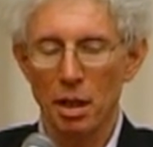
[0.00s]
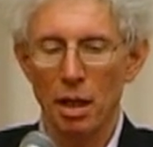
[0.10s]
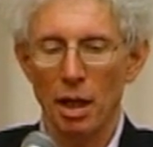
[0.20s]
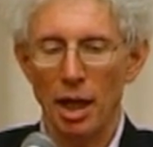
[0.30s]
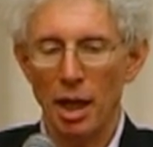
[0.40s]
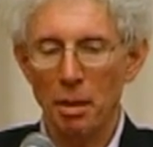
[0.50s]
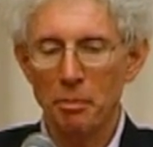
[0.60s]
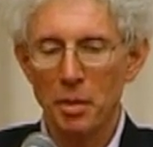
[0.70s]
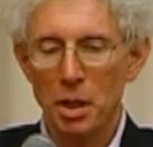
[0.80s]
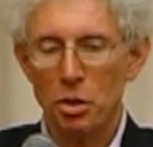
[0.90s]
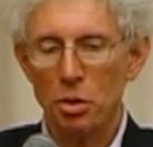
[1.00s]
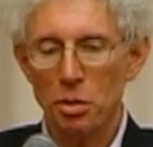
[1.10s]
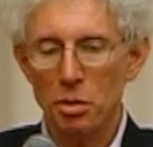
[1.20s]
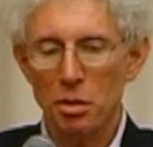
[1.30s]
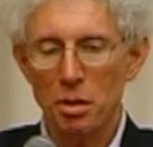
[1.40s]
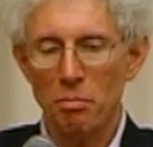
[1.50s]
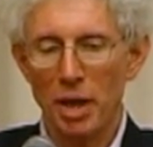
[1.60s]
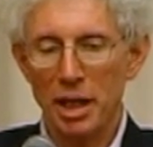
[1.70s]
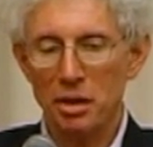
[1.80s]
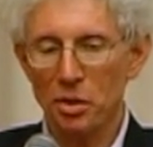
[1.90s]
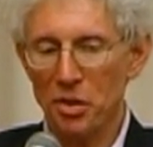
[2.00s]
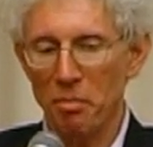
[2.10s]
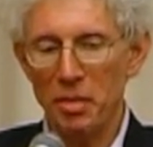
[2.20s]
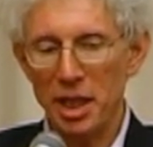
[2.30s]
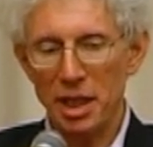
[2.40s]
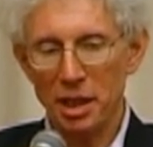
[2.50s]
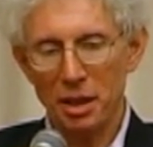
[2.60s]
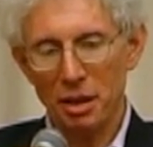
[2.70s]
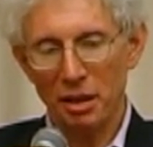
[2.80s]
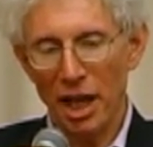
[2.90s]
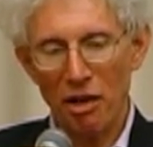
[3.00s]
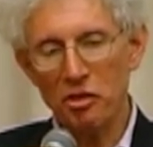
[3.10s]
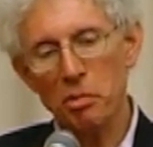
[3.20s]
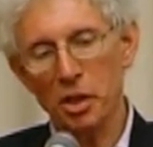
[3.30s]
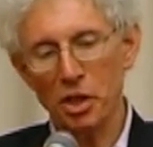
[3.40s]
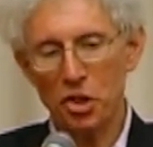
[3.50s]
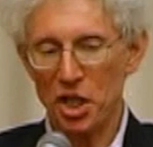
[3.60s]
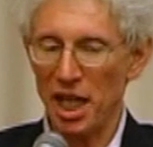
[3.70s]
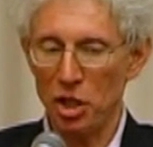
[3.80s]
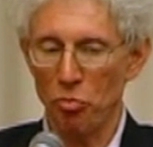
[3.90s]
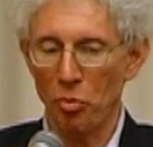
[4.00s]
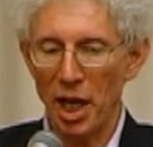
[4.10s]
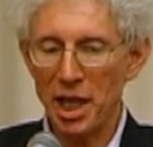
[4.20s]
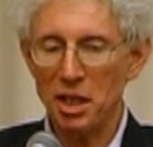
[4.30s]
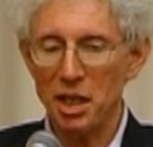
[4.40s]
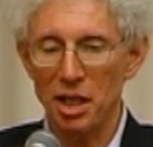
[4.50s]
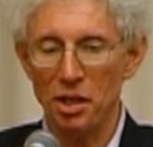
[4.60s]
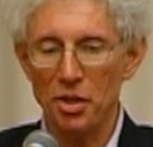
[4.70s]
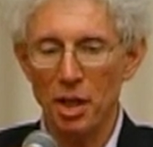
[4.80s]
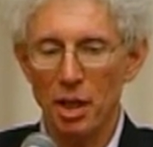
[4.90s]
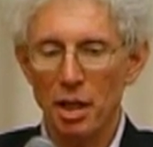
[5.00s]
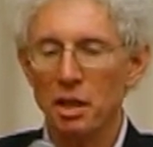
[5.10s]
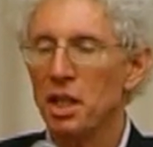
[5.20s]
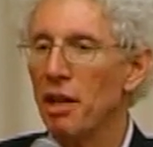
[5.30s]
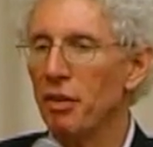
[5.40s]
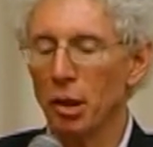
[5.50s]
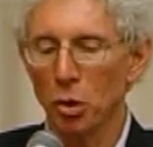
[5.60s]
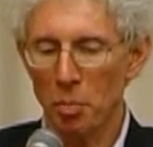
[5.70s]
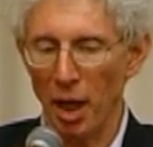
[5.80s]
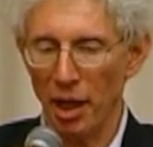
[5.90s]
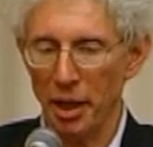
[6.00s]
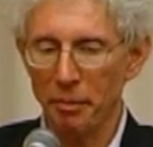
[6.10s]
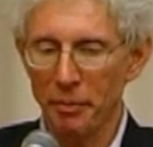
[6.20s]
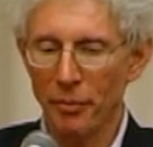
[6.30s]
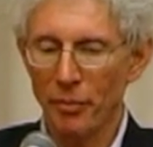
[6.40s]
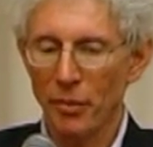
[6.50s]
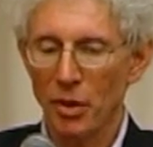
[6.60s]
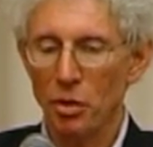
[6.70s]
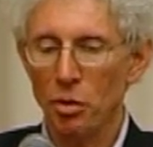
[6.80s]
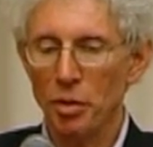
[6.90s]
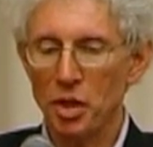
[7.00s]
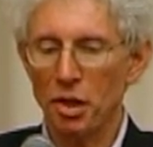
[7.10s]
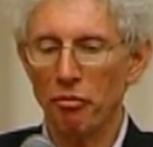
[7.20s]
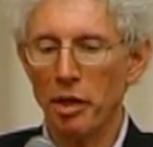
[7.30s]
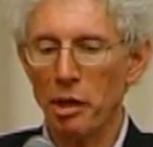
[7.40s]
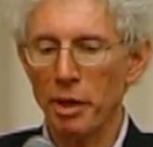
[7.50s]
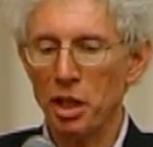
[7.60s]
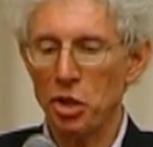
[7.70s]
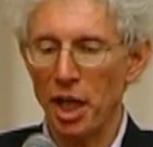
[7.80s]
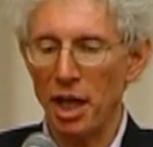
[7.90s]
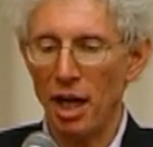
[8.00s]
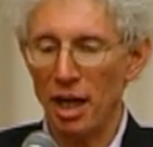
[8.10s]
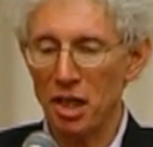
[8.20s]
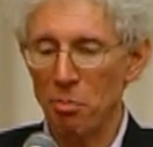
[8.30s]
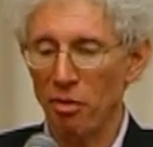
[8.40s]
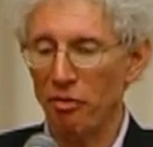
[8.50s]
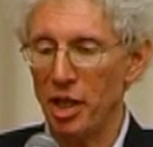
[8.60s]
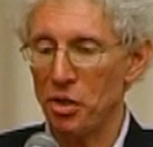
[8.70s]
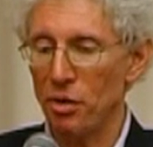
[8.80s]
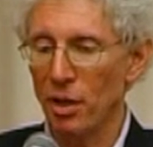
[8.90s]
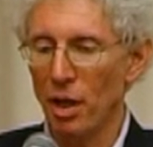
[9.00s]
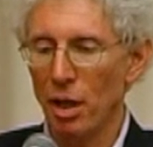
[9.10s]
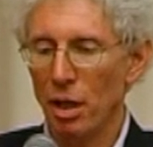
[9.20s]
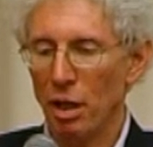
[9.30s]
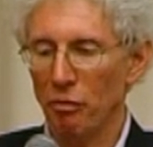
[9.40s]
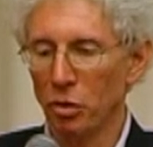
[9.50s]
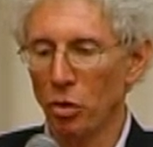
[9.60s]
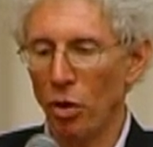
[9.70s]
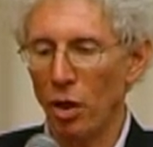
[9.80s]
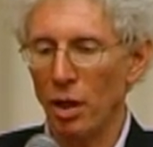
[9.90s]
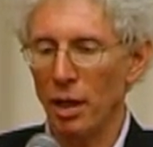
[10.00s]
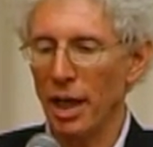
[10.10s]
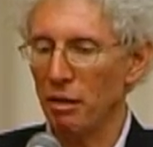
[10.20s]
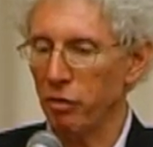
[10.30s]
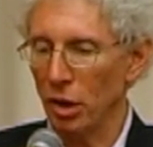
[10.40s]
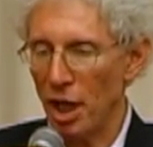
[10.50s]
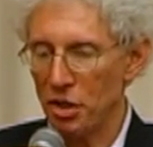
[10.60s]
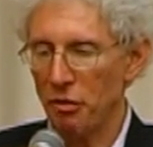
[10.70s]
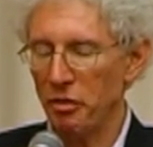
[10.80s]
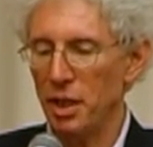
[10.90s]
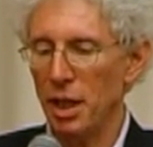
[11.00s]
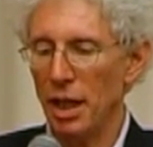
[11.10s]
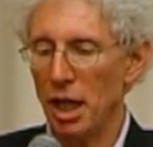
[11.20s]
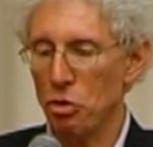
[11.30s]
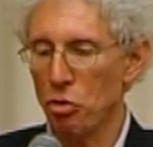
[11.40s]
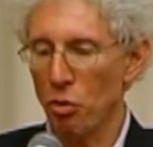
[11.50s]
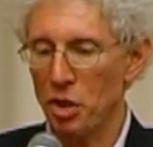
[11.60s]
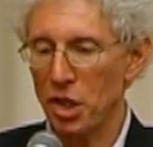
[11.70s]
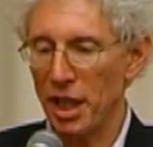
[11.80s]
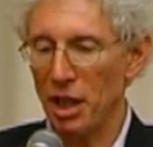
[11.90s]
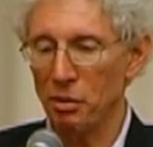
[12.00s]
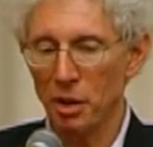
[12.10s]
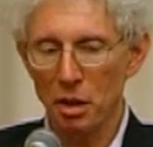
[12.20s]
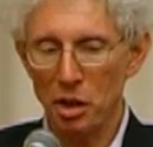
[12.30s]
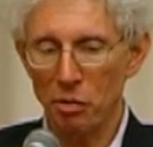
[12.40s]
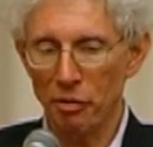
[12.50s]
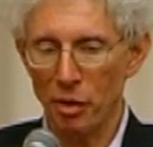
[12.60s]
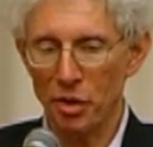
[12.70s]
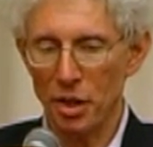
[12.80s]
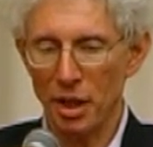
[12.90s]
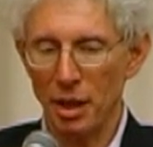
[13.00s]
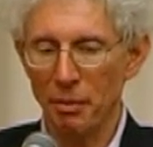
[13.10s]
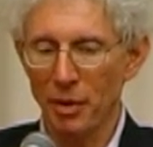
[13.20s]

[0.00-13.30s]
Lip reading: To Michael's immediate left, but stage right, is David Lubin, who is the Frederick J. Haas Professor of Law and Philosophy at Georgetown University.